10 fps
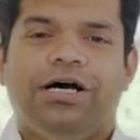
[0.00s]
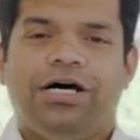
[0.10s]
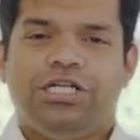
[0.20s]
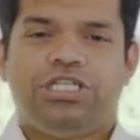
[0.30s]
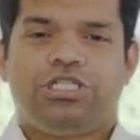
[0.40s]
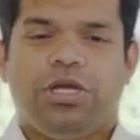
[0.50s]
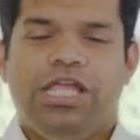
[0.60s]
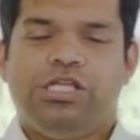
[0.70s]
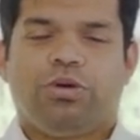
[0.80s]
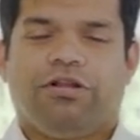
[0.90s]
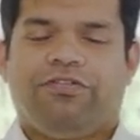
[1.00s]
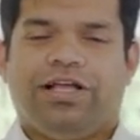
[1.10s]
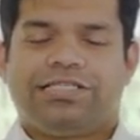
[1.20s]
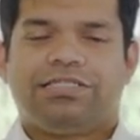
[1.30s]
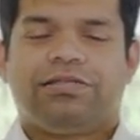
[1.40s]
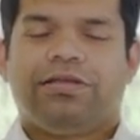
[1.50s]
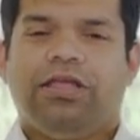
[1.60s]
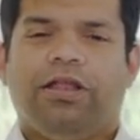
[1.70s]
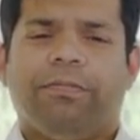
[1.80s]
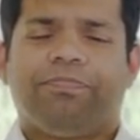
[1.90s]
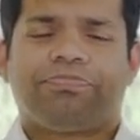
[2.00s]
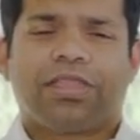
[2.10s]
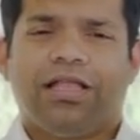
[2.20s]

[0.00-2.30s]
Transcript: urge each, each one of us, you know,